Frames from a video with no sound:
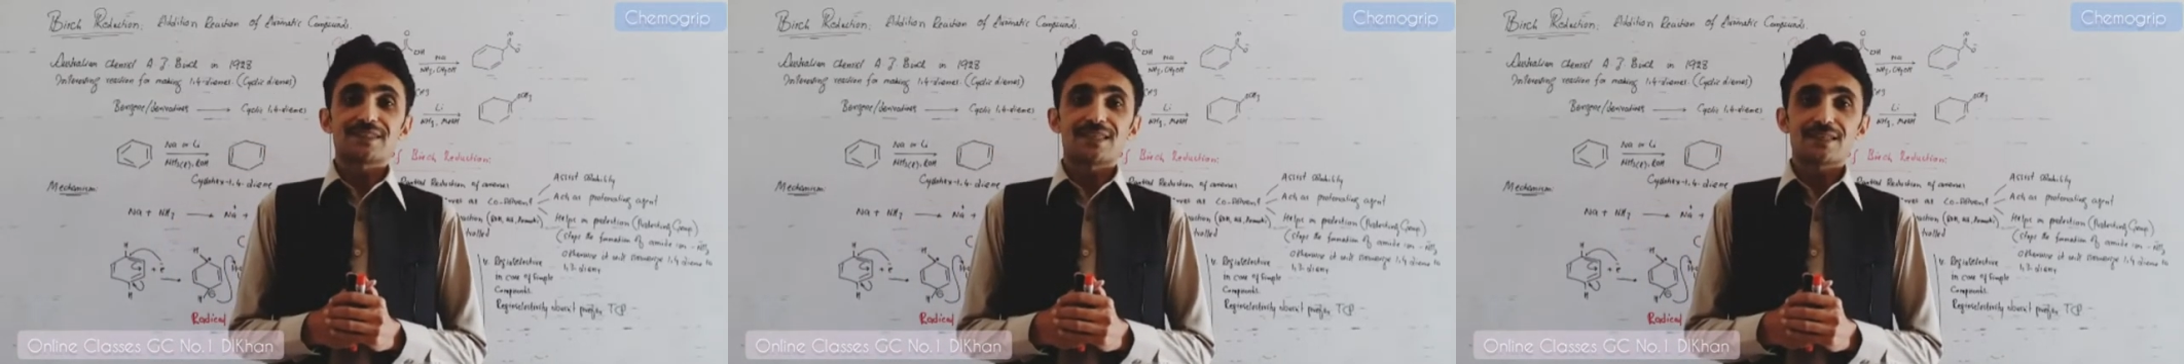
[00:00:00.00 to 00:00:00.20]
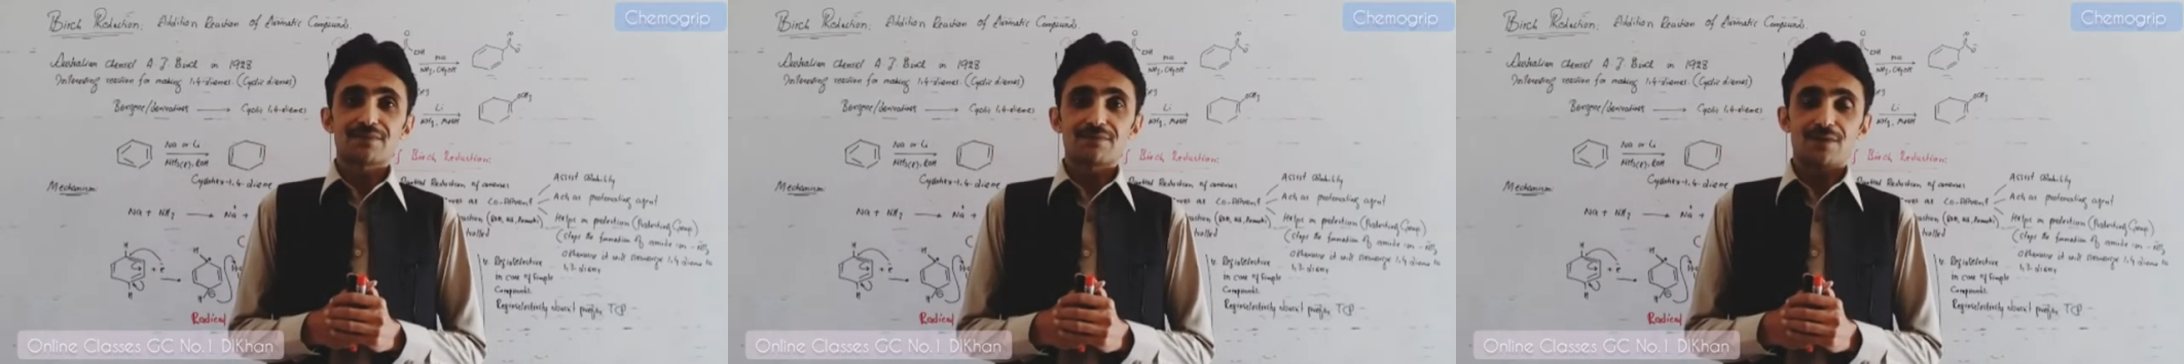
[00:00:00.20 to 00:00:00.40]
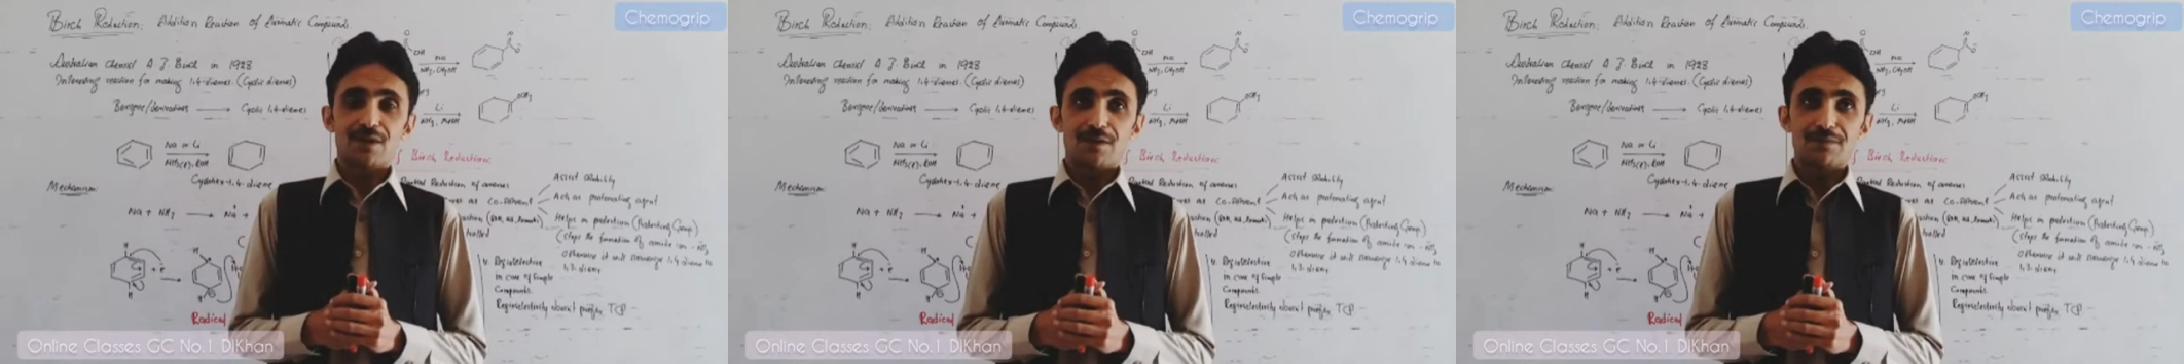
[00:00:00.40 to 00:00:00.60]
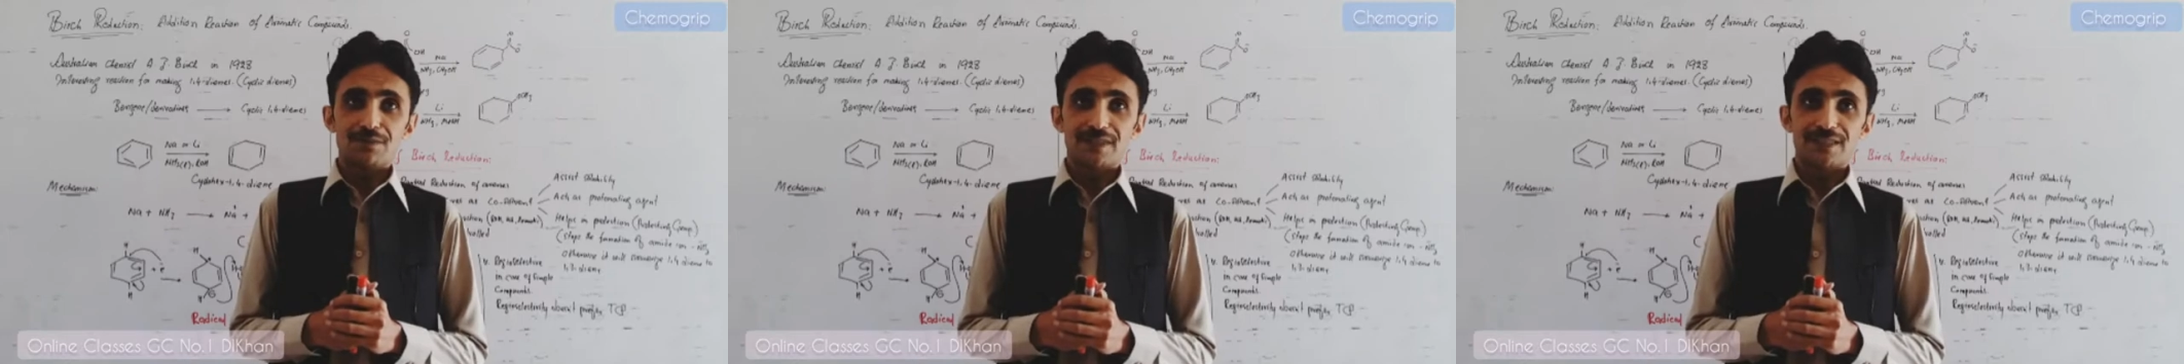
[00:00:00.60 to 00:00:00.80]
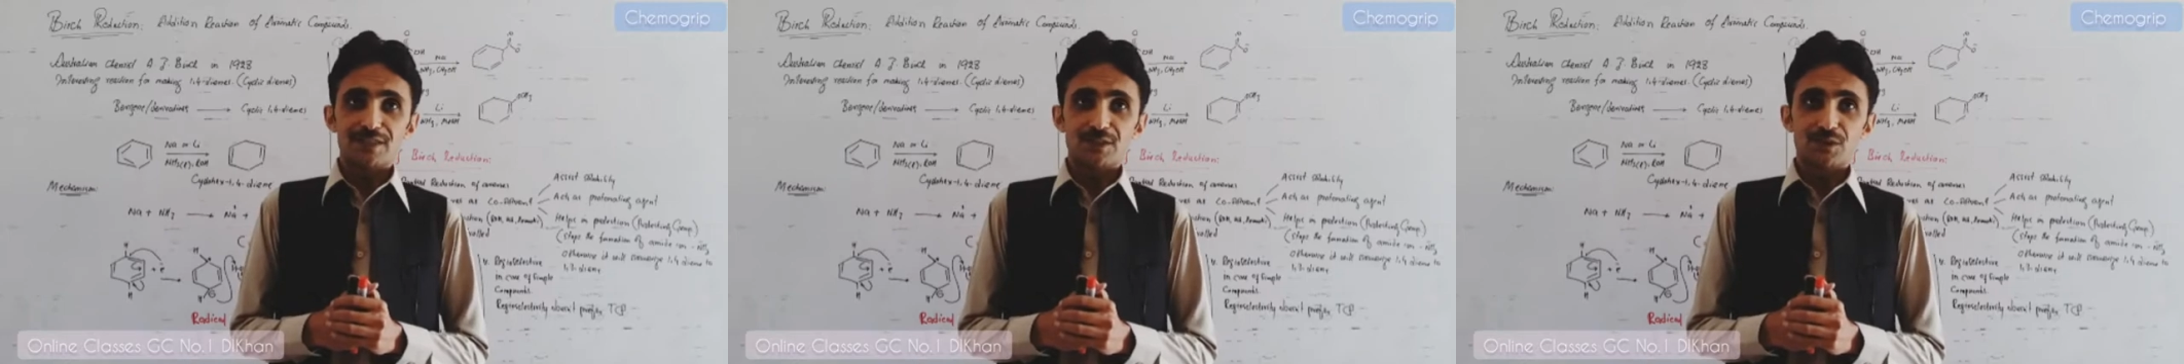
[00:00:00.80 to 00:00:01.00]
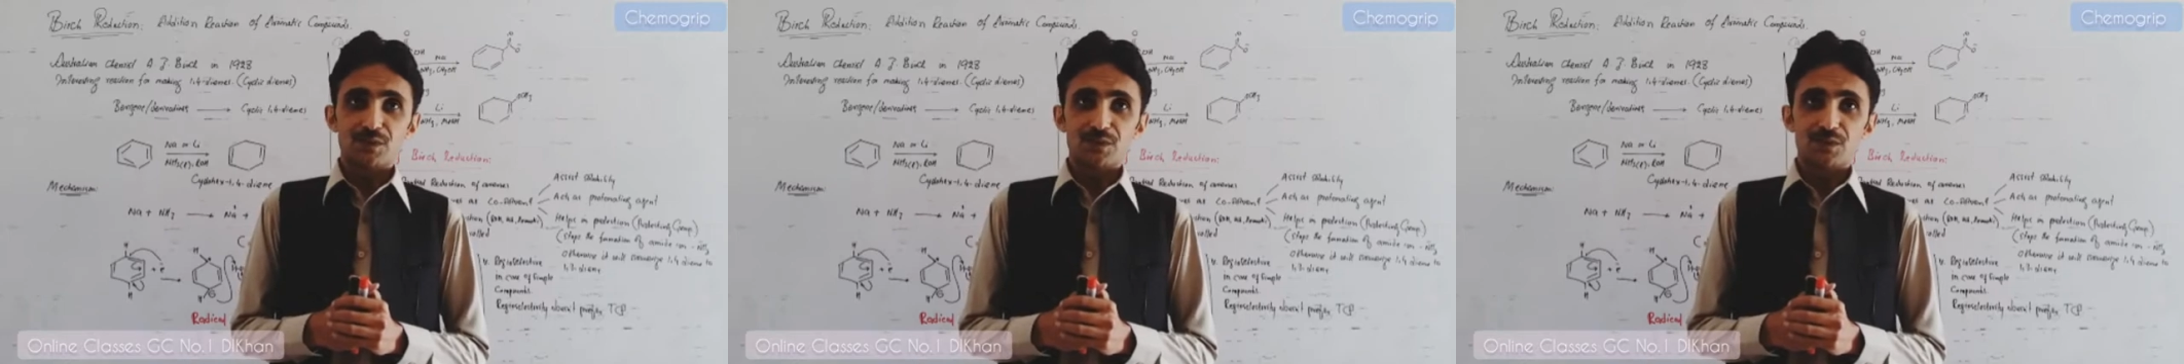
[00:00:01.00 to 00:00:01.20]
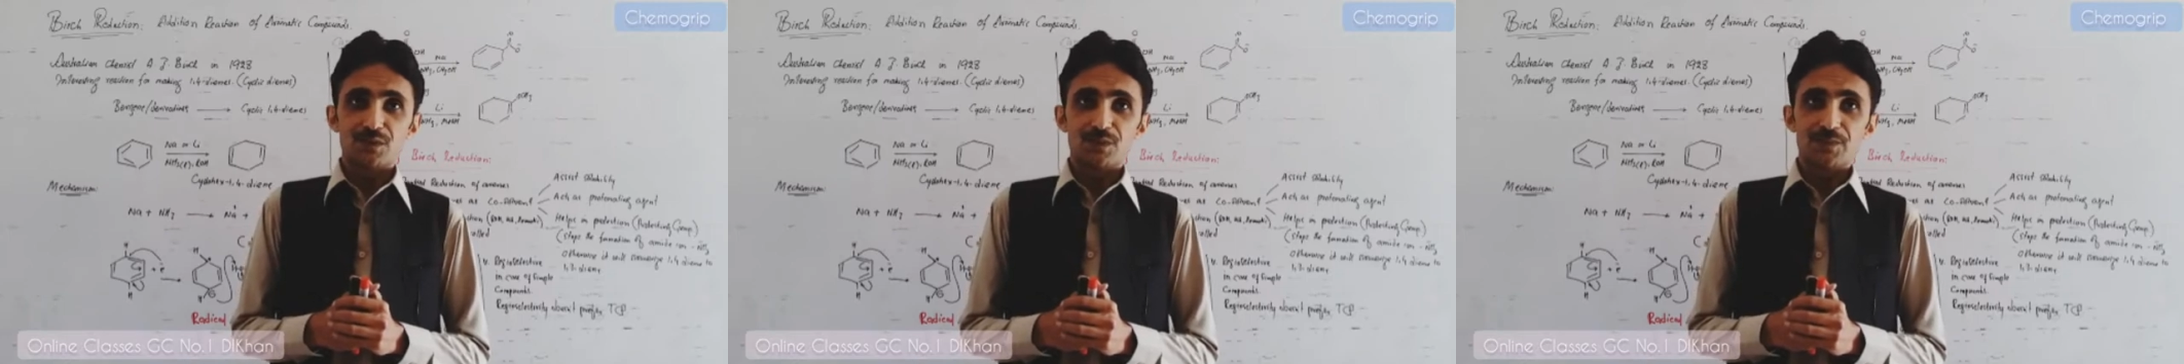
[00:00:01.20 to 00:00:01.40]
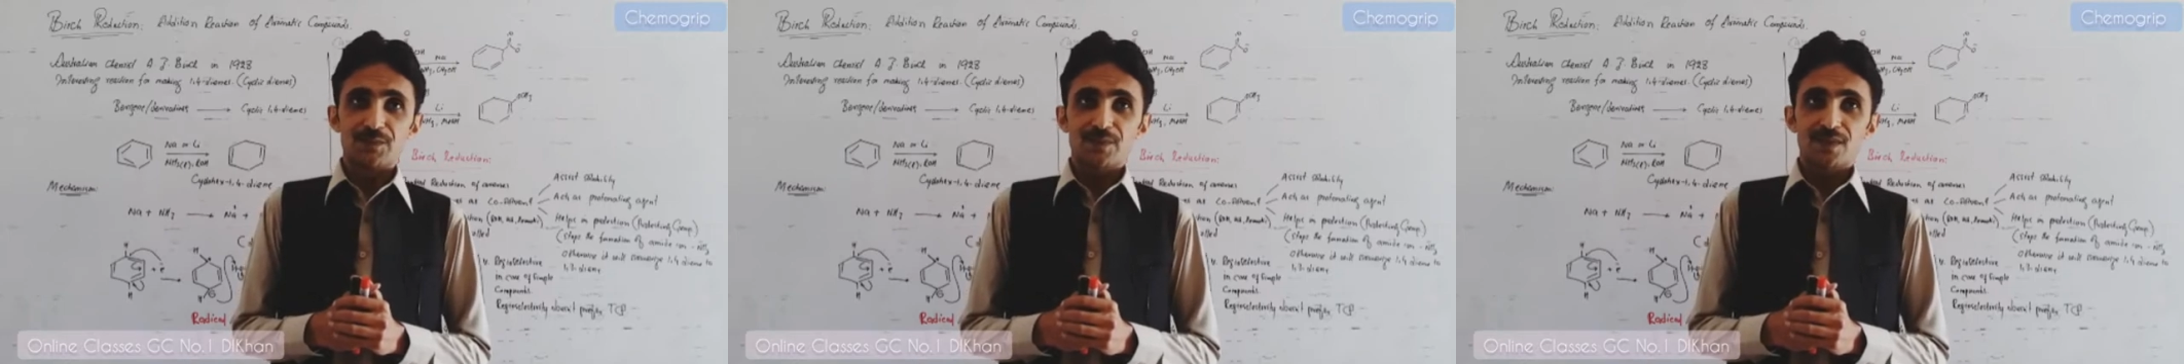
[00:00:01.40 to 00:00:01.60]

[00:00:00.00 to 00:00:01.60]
transformed into